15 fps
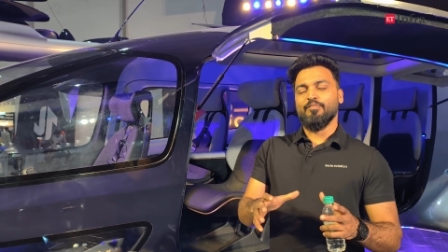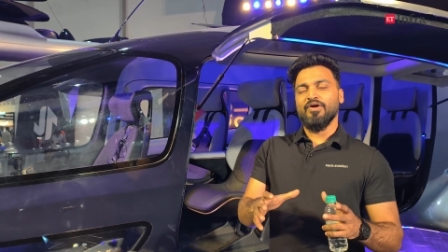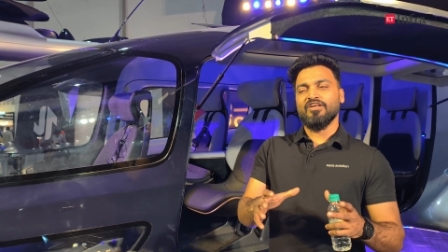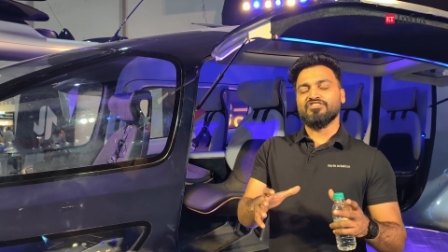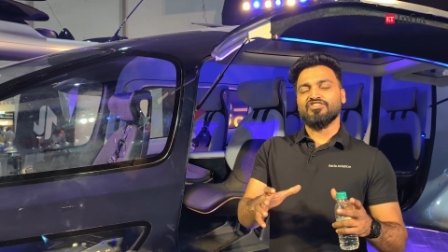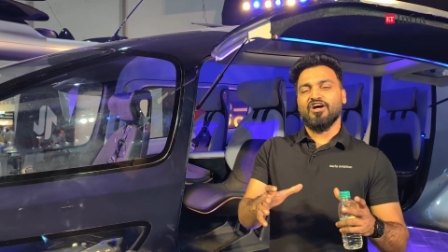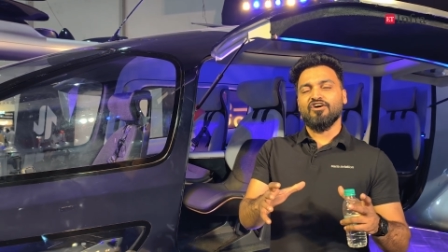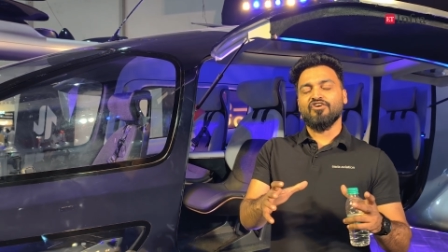big
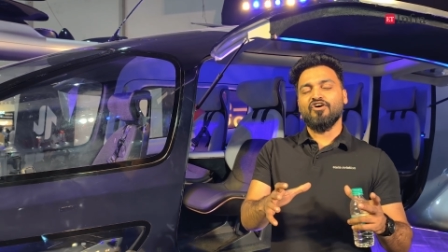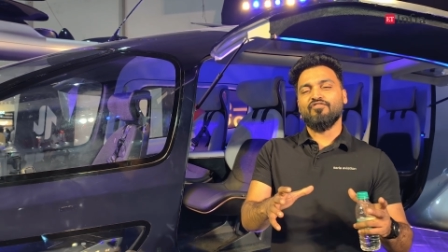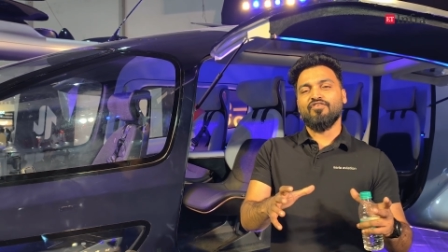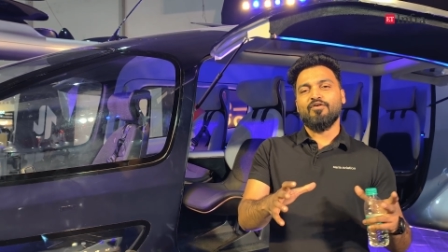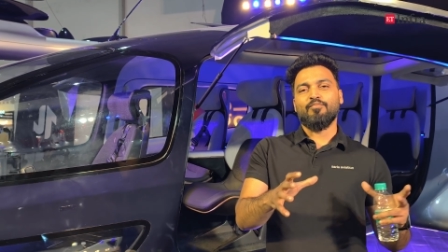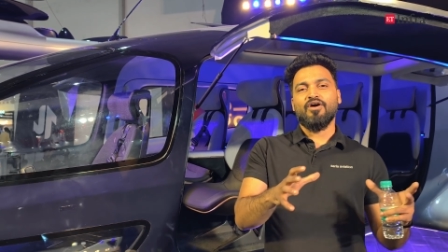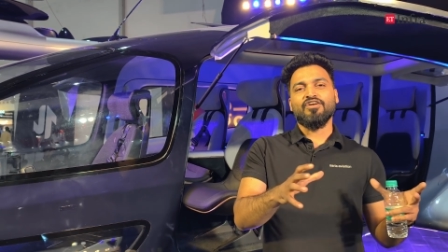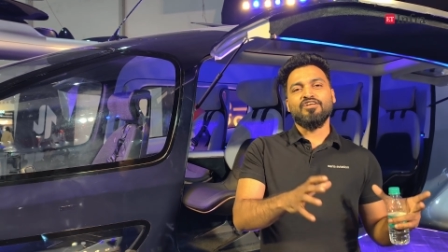chunk of
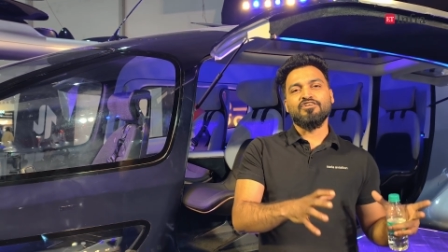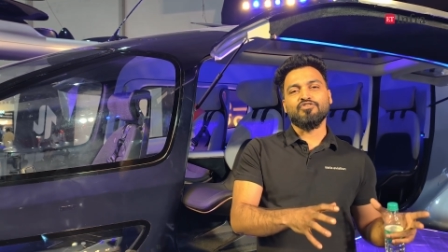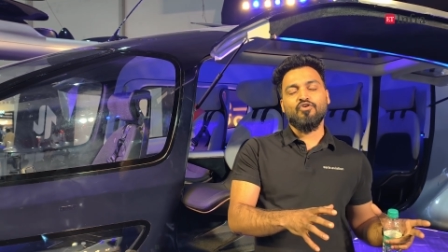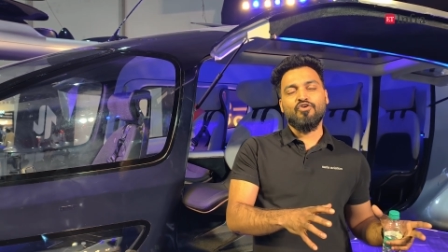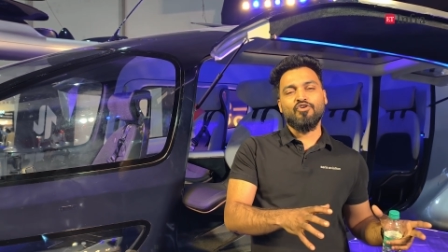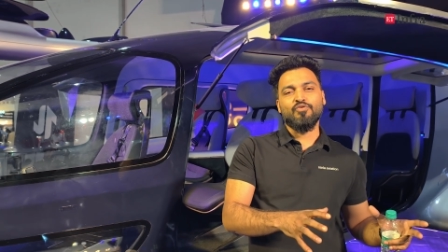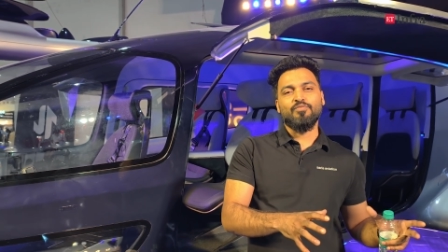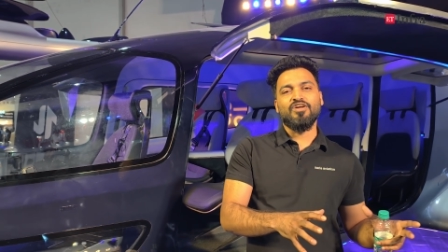our money is
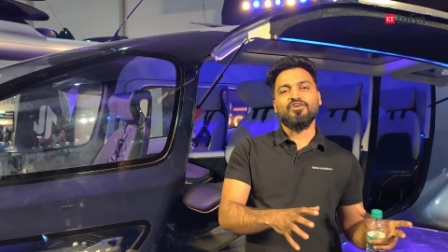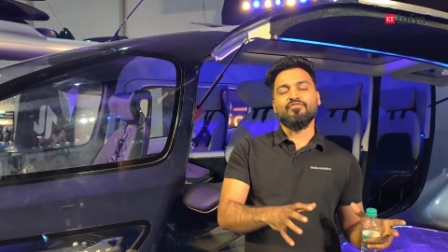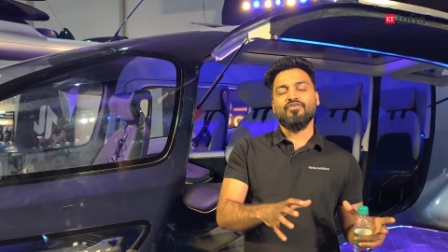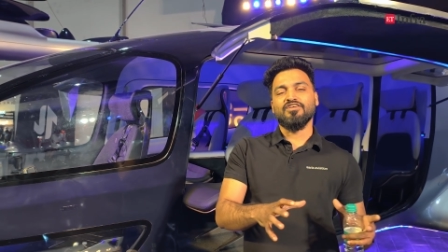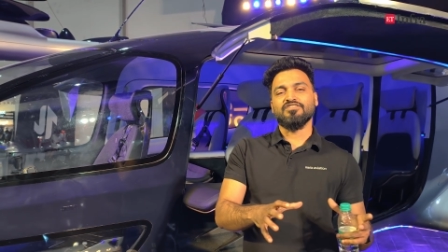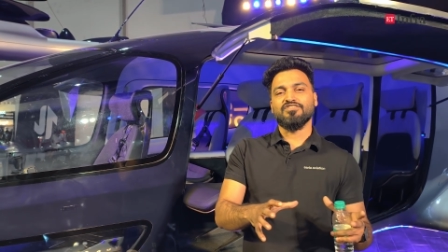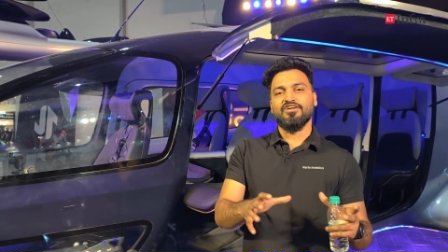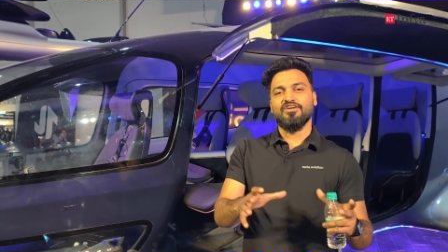going to be
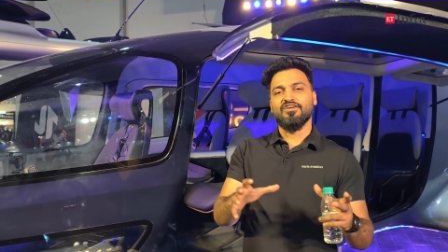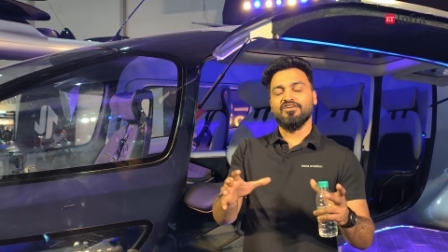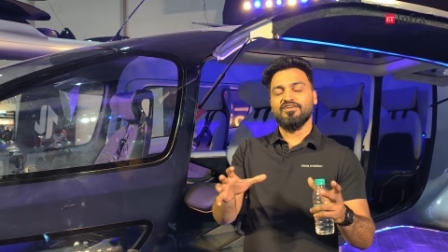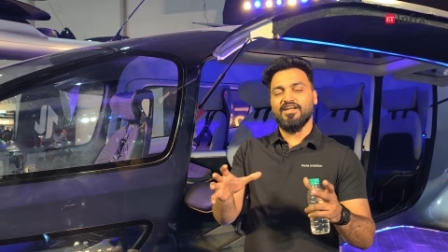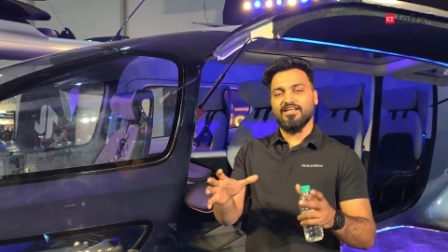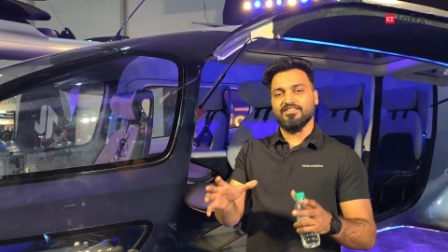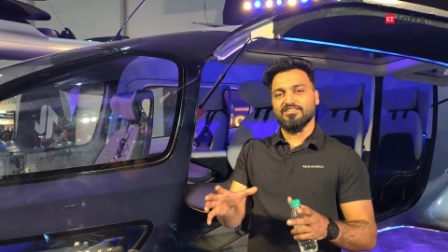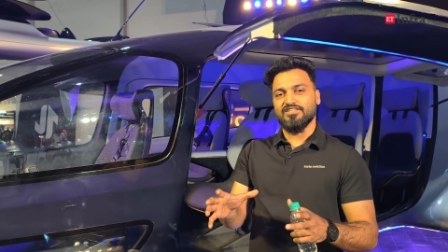invested in
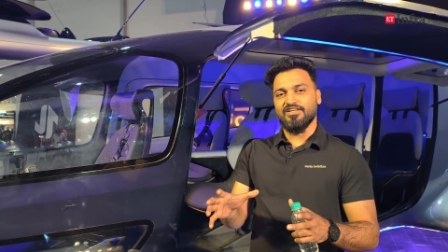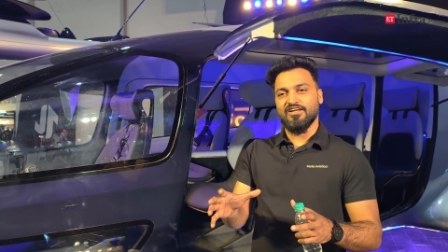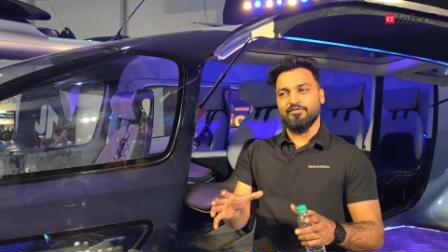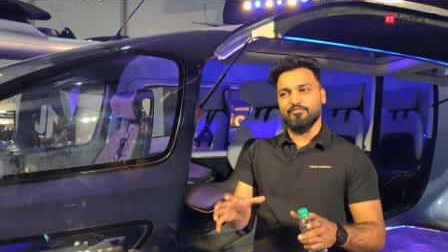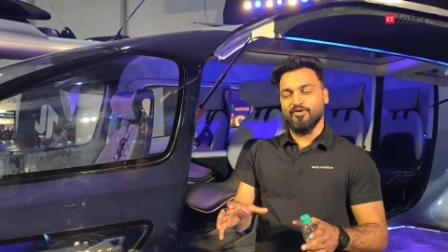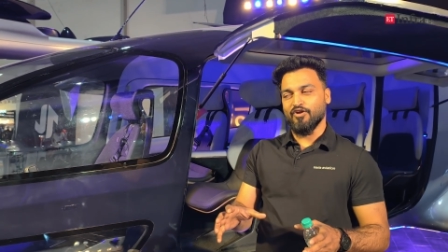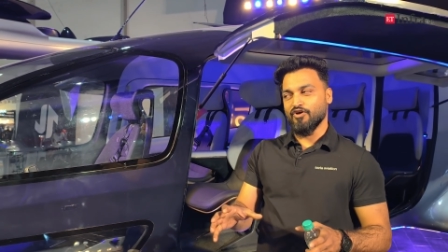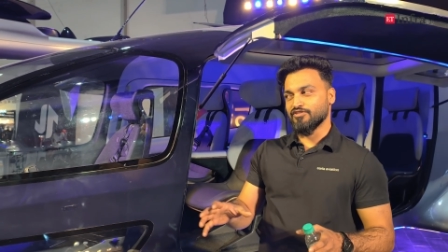
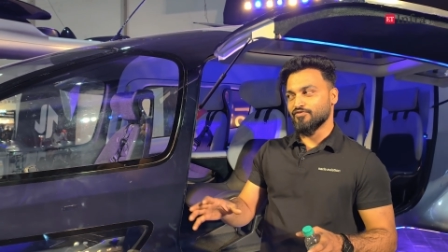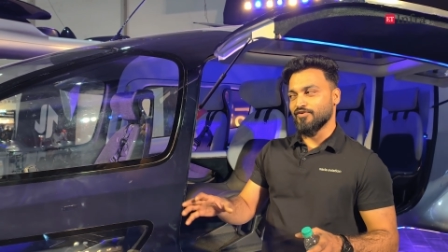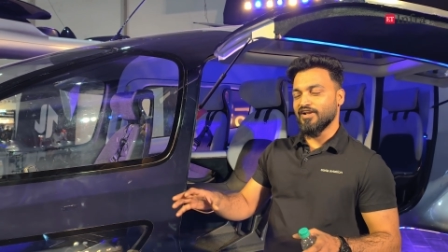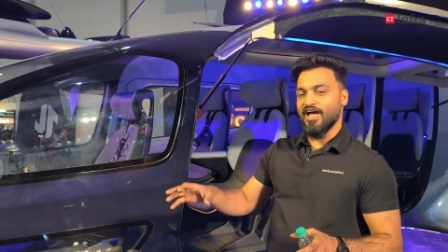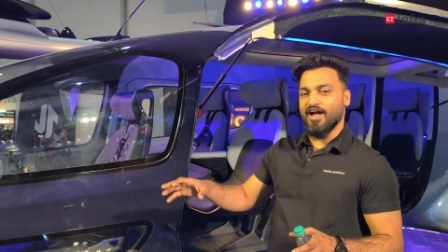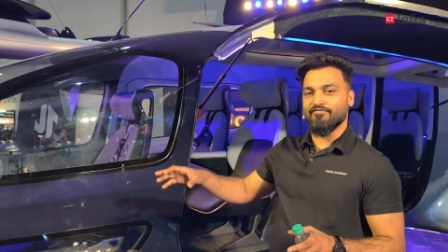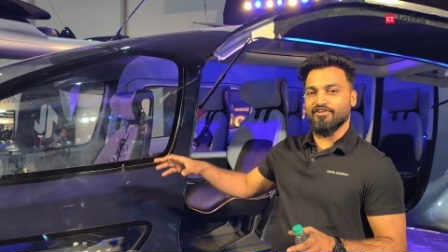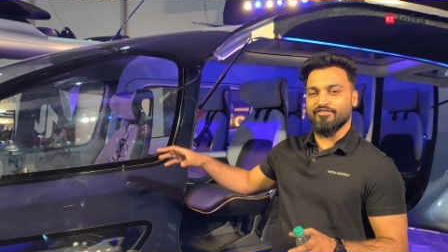testing because we
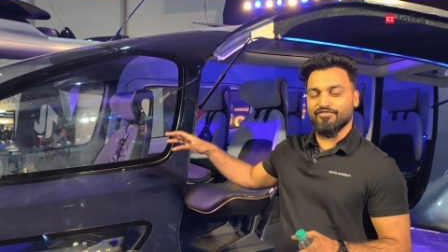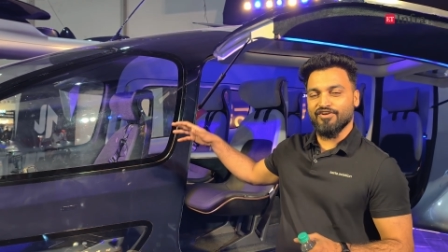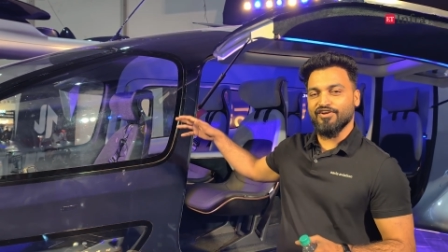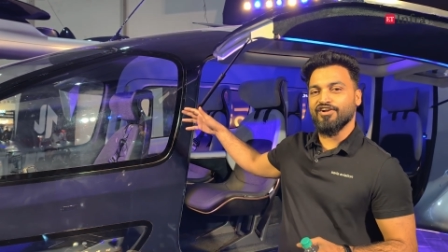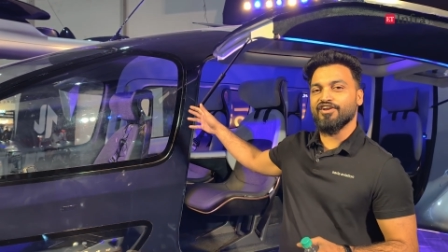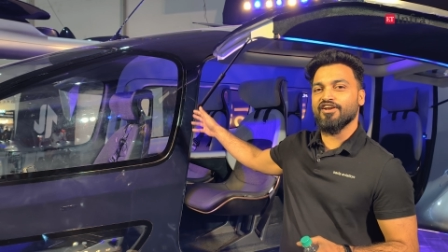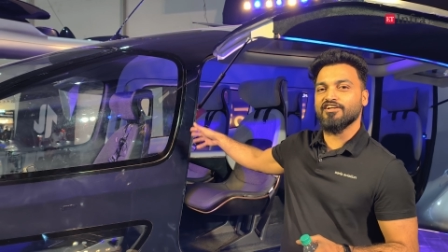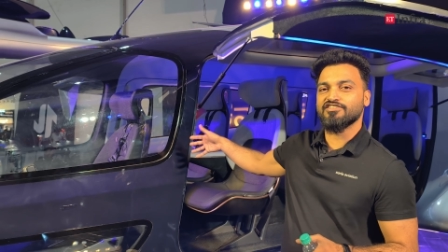will have
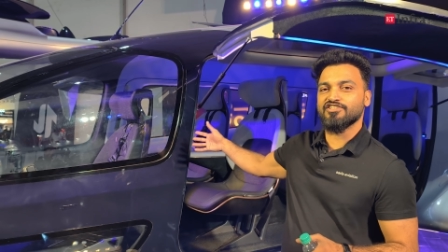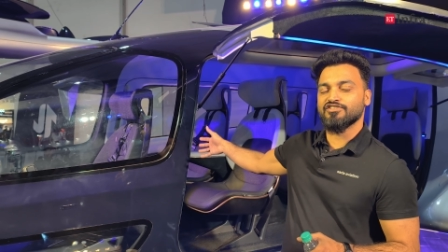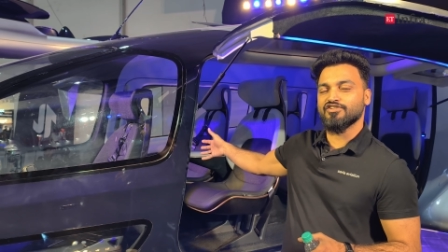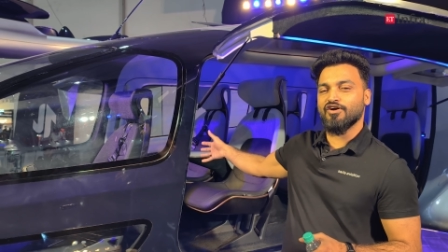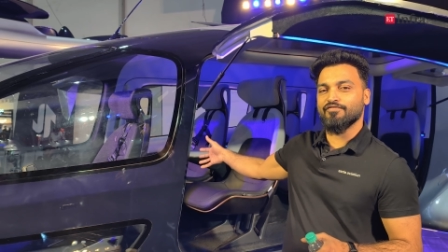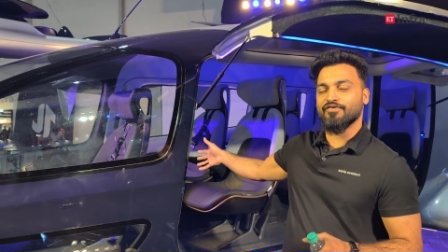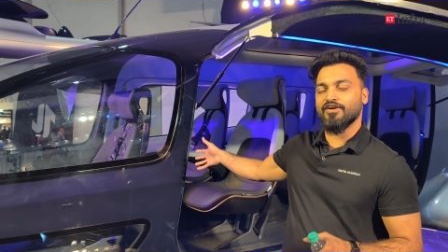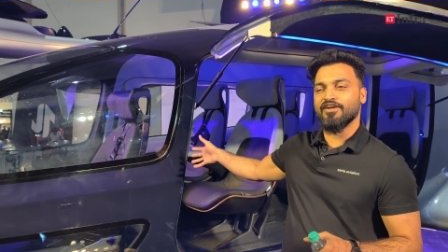different iterations
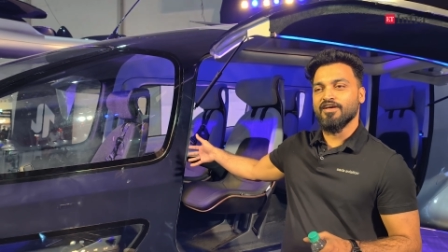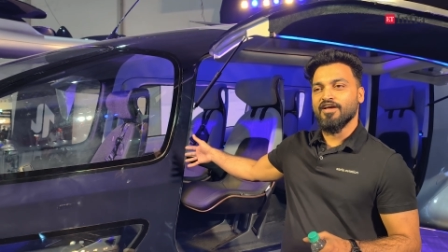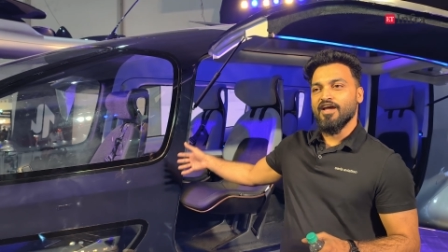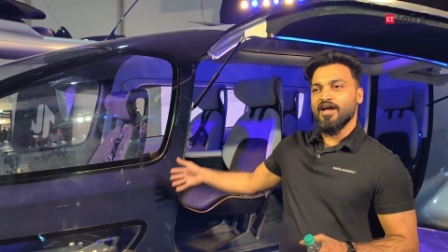of it